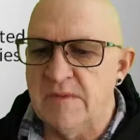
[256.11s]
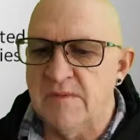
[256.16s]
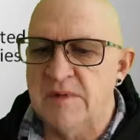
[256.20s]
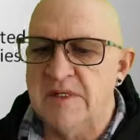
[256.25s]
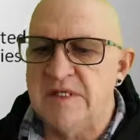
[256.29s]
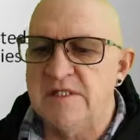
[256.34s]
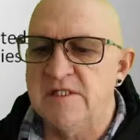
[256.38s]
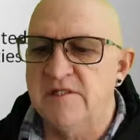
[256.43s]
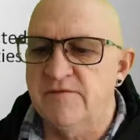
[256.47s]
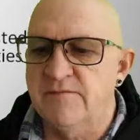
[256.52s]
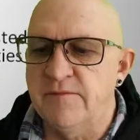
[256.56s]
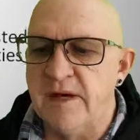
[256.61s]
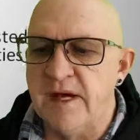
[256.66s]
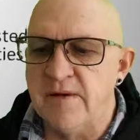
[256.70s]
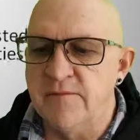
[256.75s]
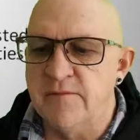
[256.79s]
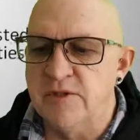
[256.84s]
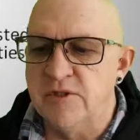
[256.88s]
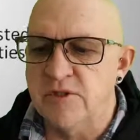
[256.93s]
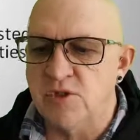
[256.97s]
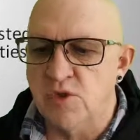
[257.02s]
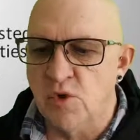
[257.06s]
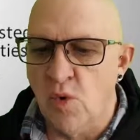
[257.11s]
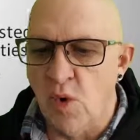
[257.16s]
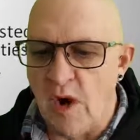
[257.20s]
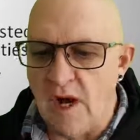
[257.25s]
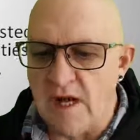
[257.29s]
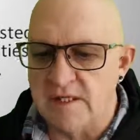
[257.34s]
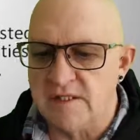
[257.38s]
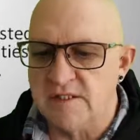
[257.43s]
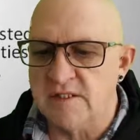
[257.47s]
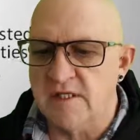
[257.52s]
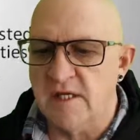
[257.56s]
piece of paper is
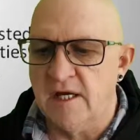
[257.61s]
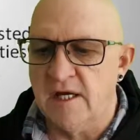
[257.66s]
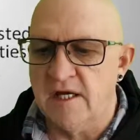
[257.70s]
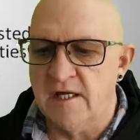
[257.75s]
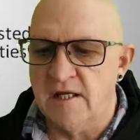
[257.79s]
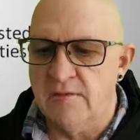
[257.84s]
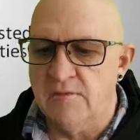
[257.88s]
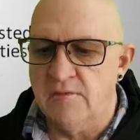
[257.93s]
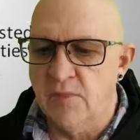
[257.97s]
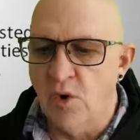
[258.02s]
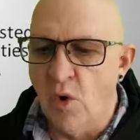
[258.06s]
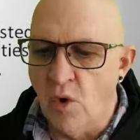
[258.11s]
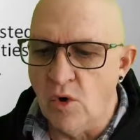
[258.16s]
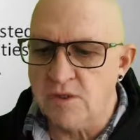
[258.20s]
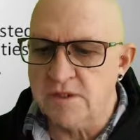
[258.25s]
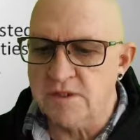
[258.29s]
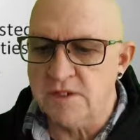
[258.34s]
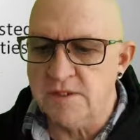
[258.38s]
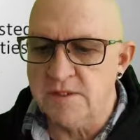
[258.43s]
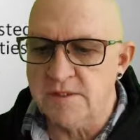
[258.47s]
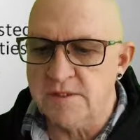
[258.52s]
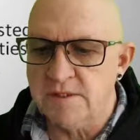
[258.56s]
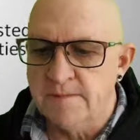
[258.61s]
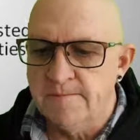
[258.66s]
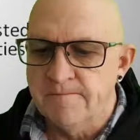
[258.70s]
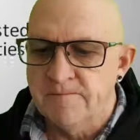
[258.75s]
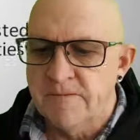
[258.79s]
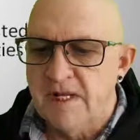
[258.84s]
quite important,